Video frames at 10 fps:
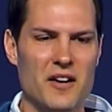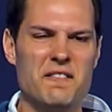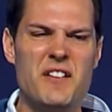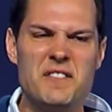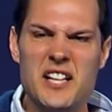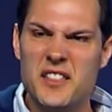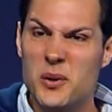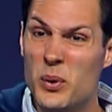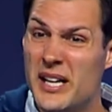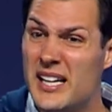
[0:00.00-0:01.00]

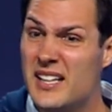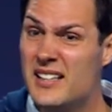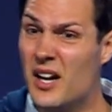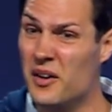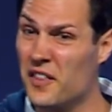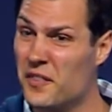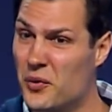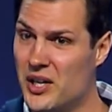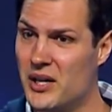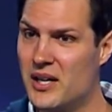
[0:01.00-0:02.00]
fifty-three down to
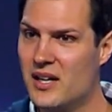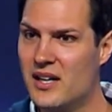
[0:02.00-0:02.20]
three?